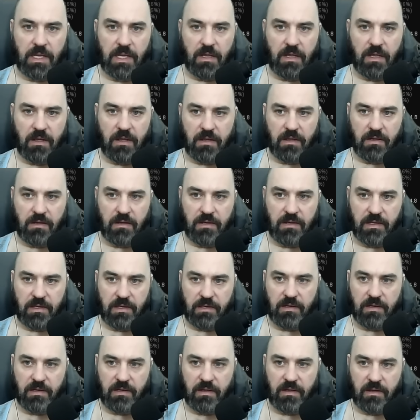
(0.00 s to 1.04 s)

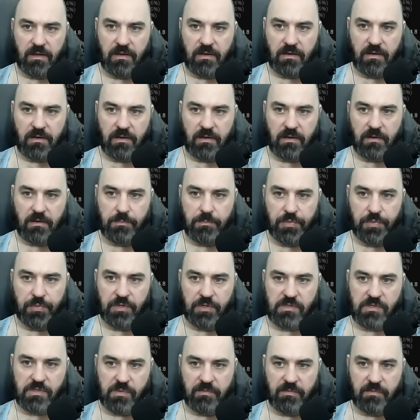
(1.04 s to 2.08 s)
On our
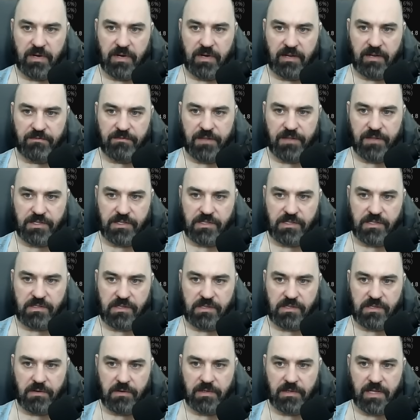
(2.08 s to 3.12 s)
boots, we're running Flesh and
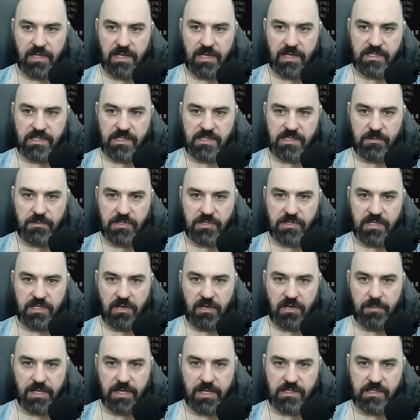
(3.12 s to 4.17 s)
Stone, Enlighten, Summon,
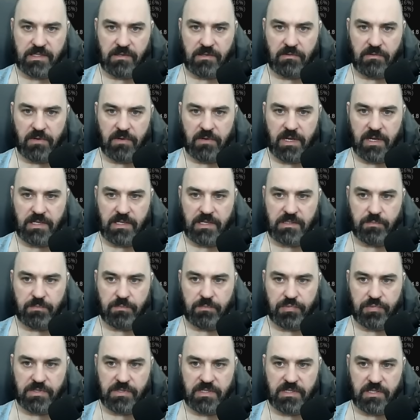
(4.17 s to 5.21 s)
Skitterbots, and Grace,
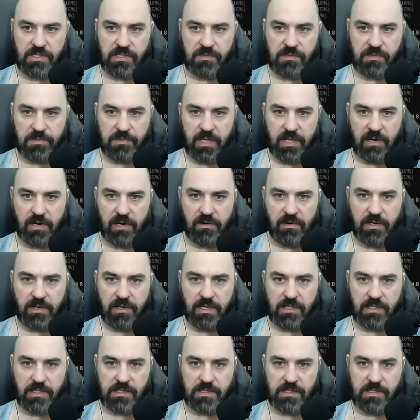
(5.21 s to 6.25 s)
Precision with
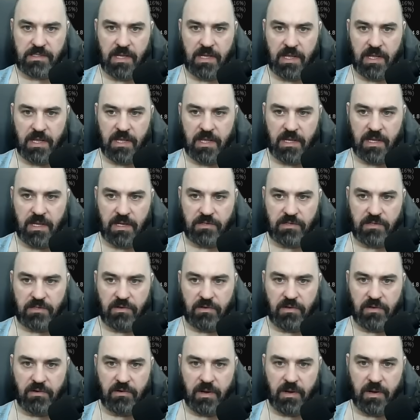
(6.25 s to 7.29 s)
Arrogance,
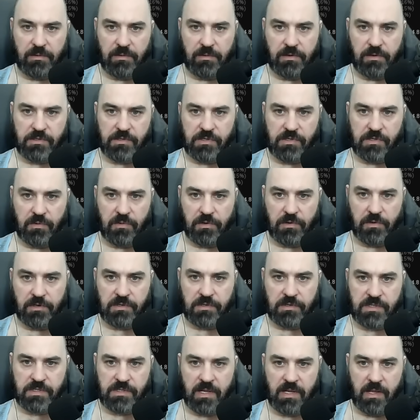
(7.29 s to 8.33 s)
Enduring Cry with Urgent
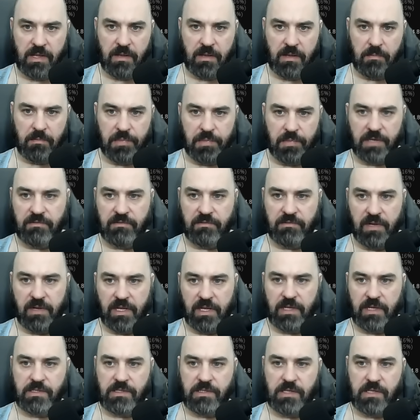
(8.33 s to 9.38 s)
Orders, Blood
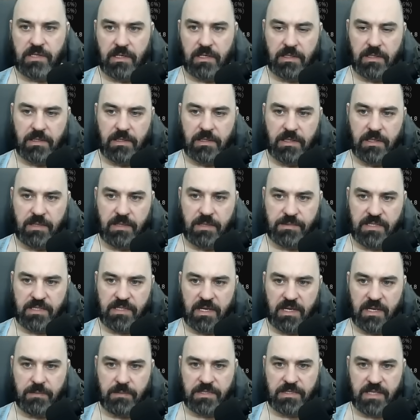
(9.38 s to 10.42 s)
Rage, Leap
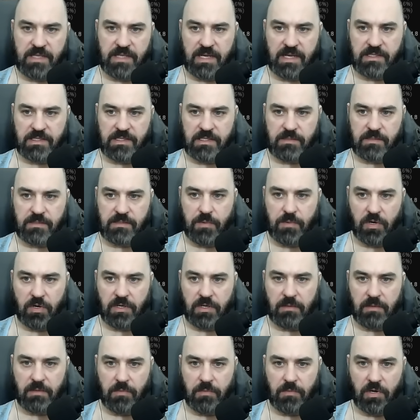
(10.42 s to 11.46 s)
Slam, Assassin's
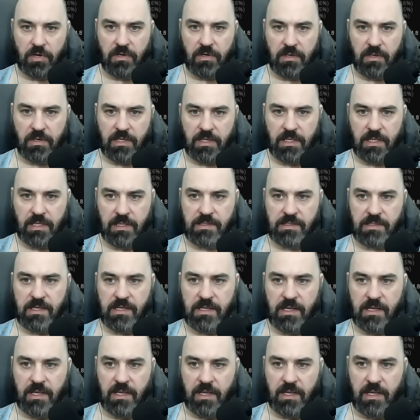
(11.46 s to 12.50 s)
Mark, Mark on Hit,
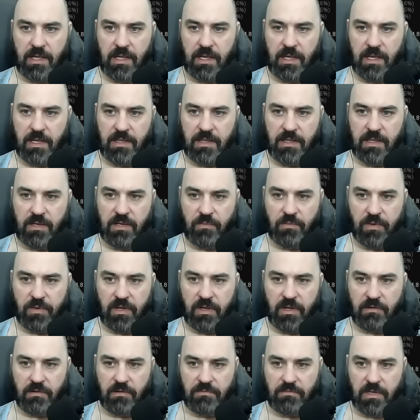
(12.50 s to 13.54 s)
and then we
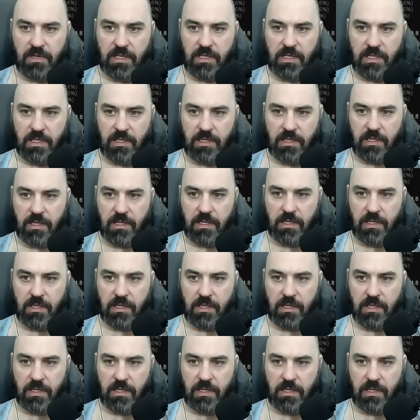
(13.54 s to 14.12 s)
are running